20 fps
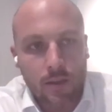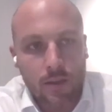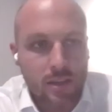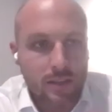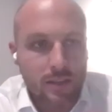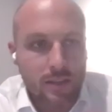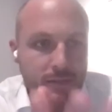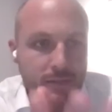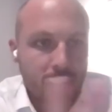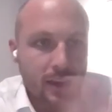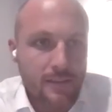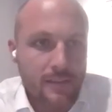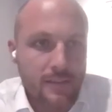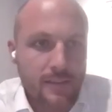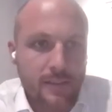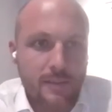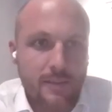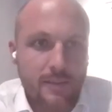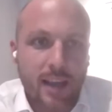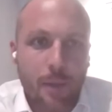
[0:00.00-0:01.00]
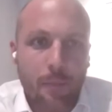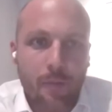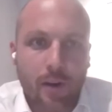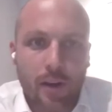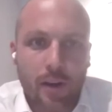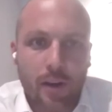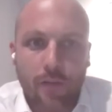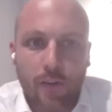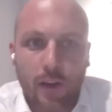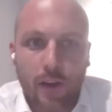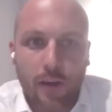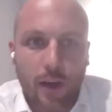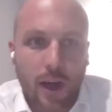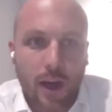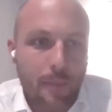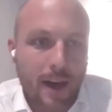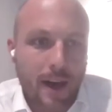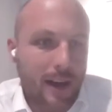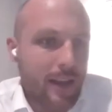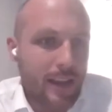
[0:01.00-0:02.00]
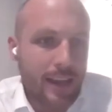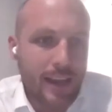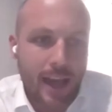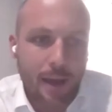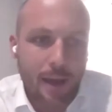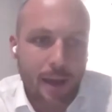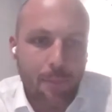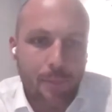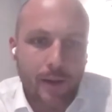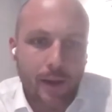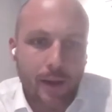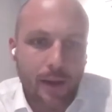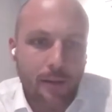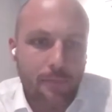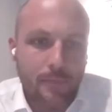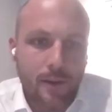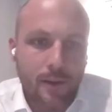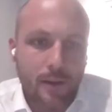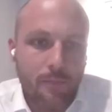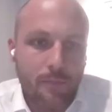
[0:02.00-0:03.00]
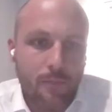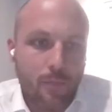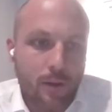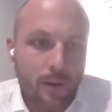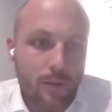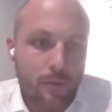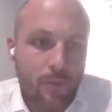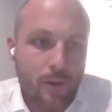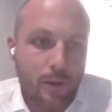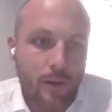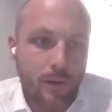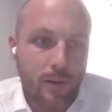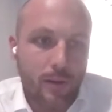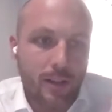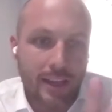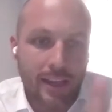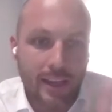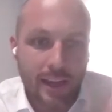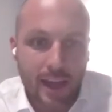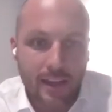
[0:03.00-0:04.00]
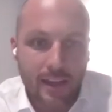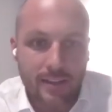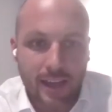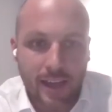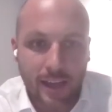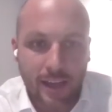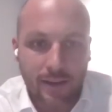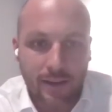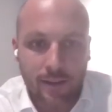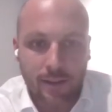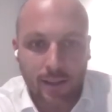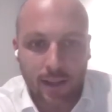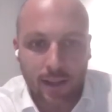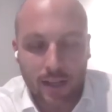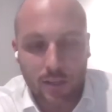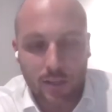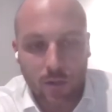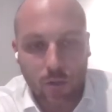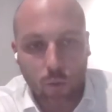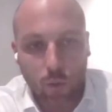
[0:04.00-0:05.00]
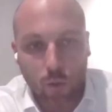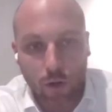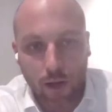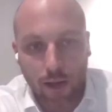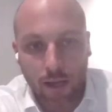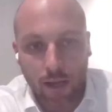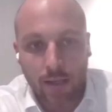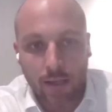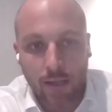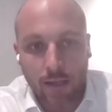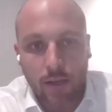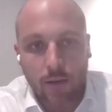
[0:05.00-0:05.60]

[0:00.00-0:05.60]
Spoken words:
Just as a summary of our market cap, we cleared our debt in the last quarter.